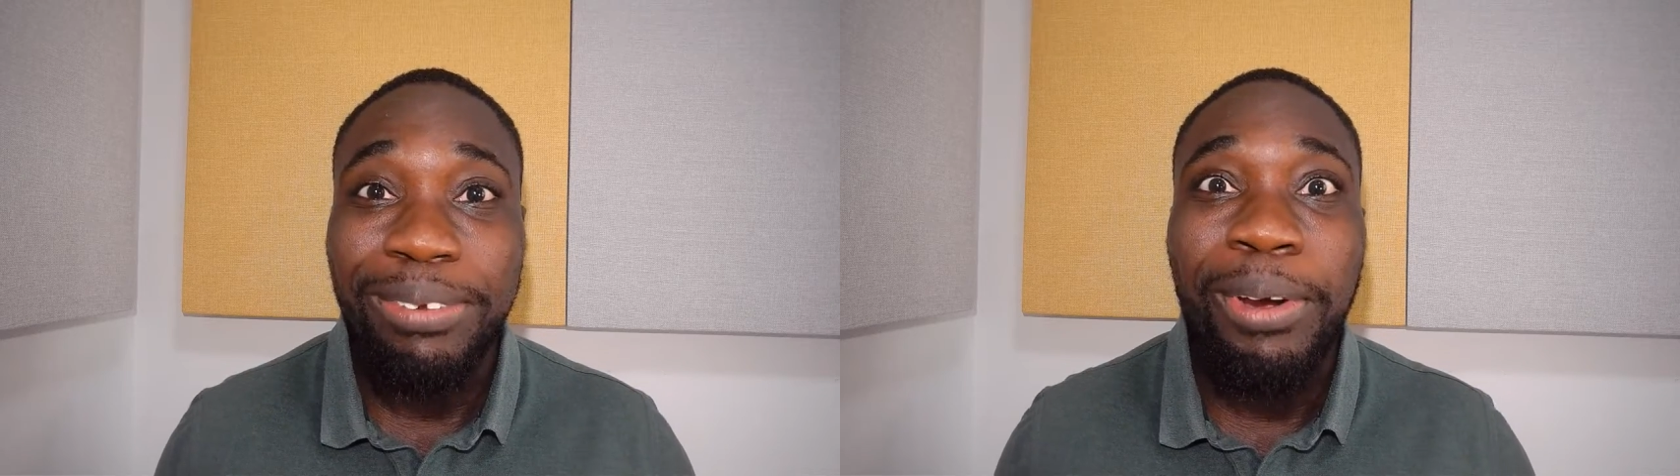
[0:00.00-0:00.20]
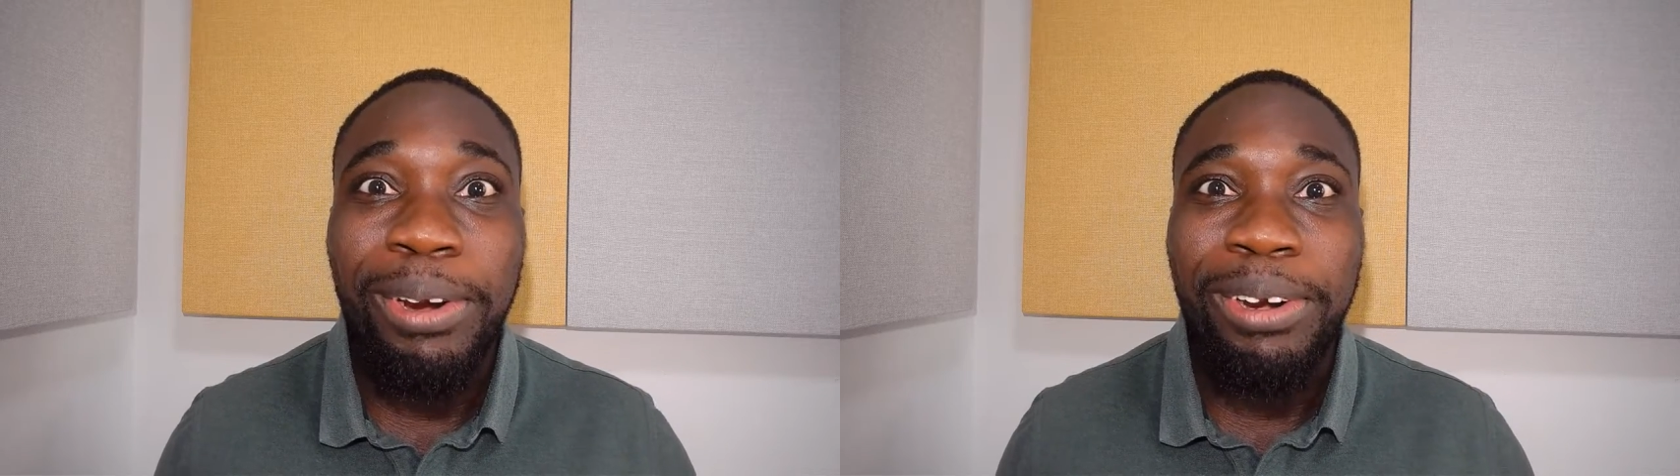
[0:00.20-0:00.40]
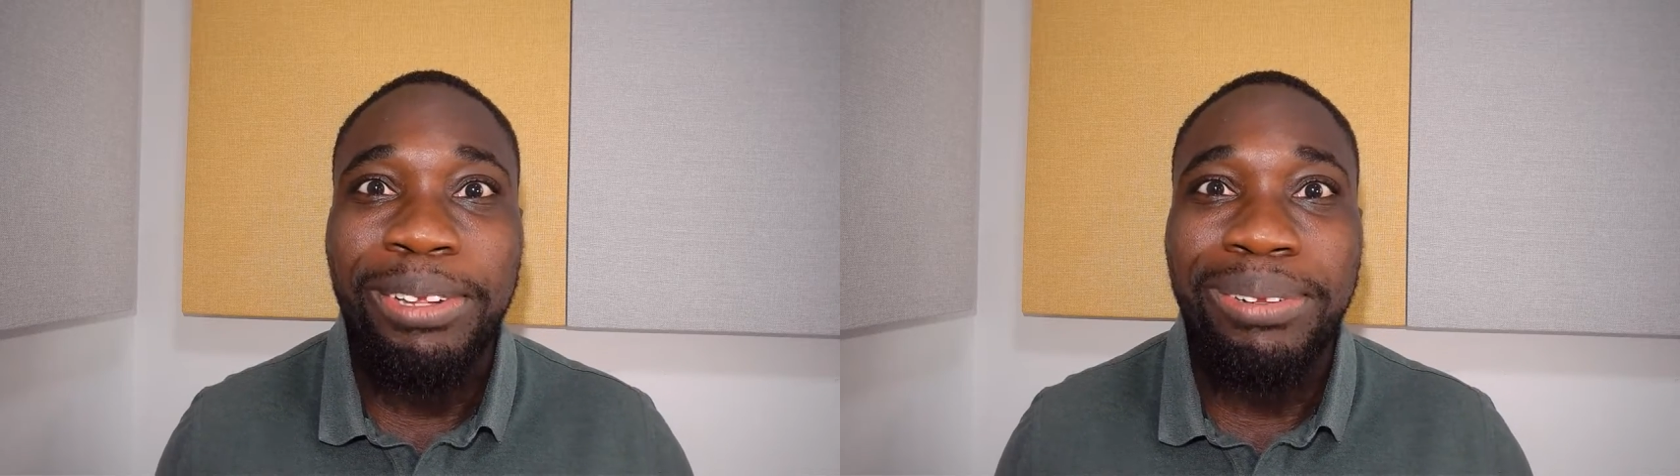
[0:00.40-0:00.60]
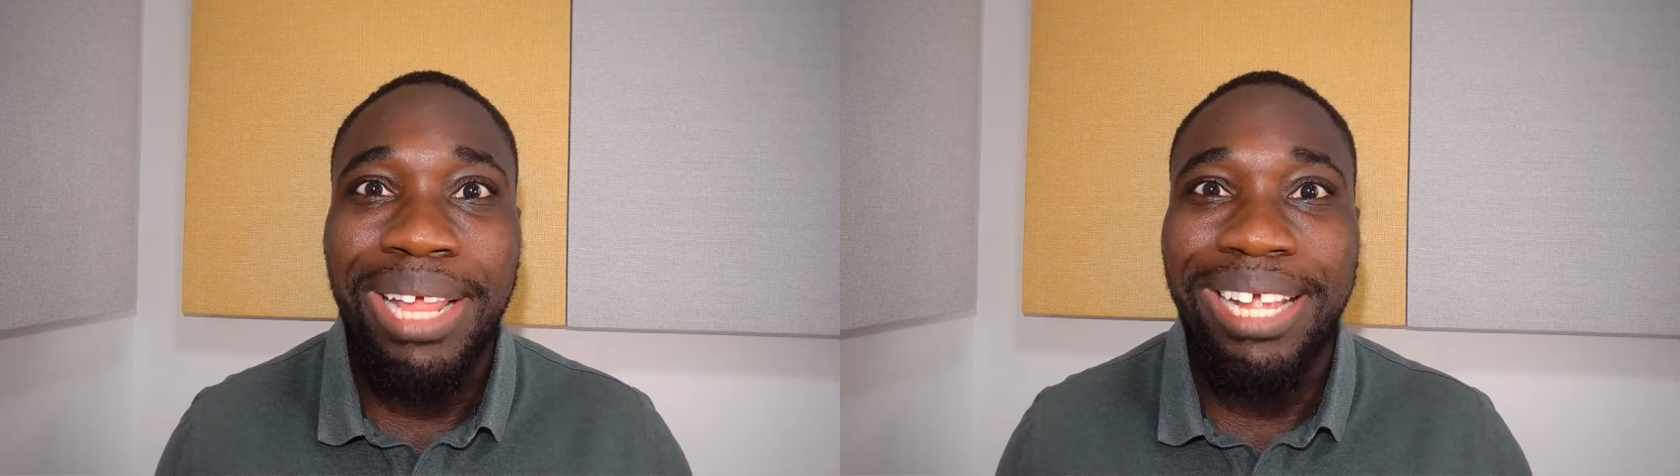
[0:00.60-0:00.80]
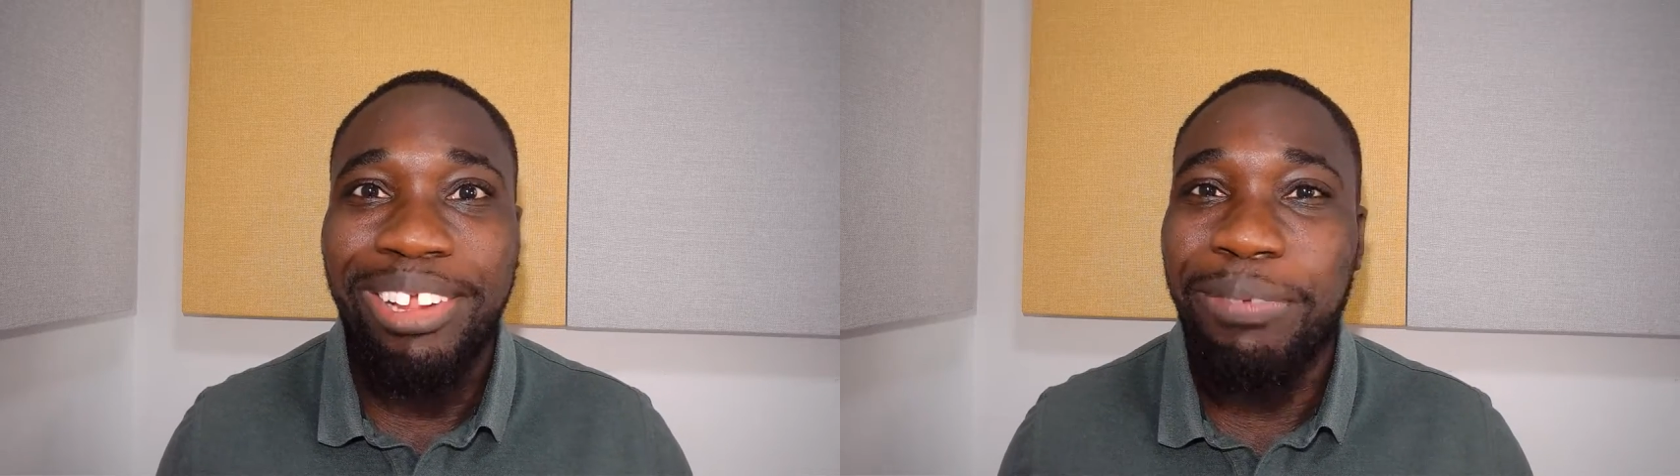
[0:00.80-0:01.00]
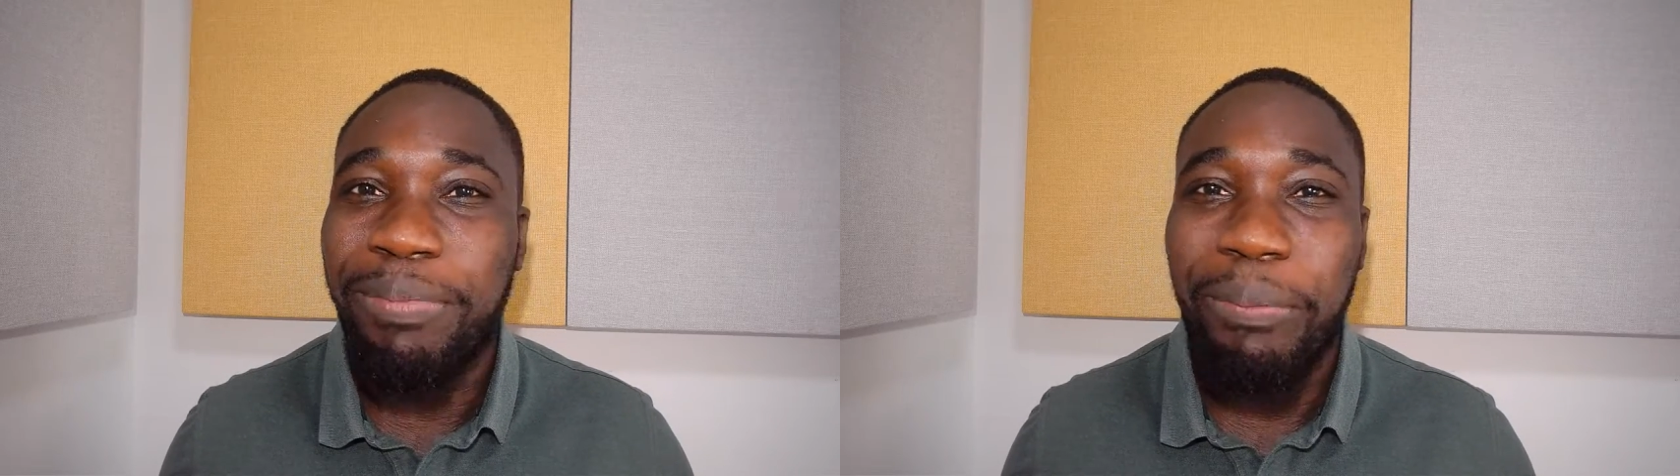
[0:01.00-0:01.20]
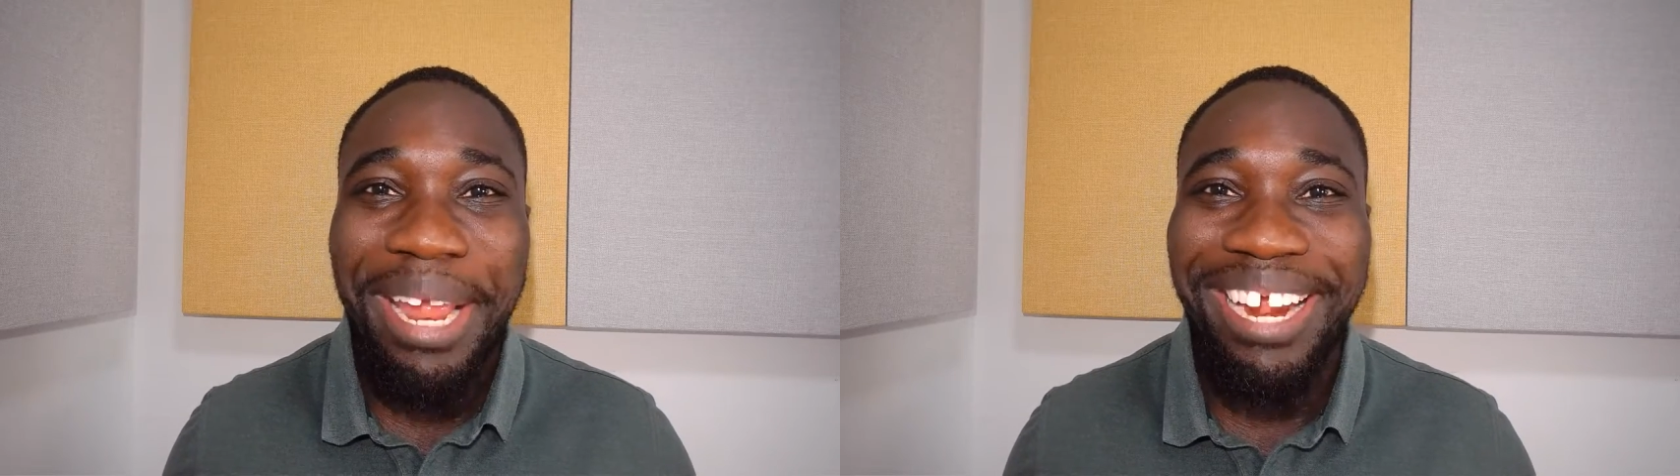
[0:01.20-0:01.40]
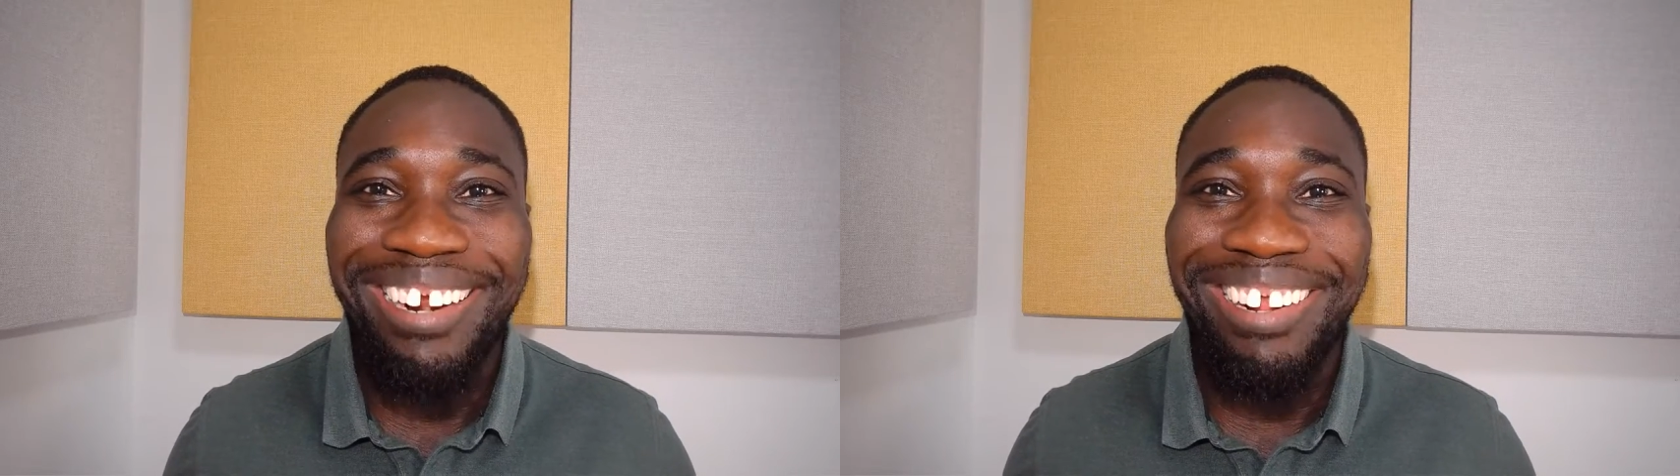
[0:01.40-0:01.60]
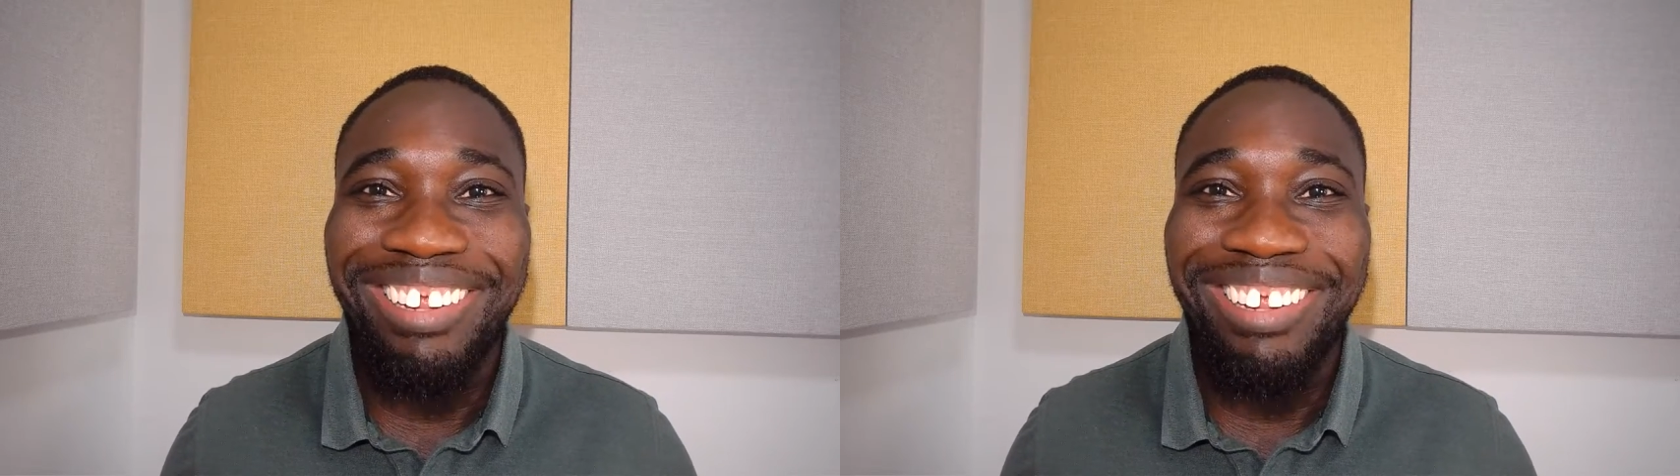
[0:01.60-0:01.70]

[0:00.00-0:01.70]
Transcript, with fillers: so are, are you like, are you prepared?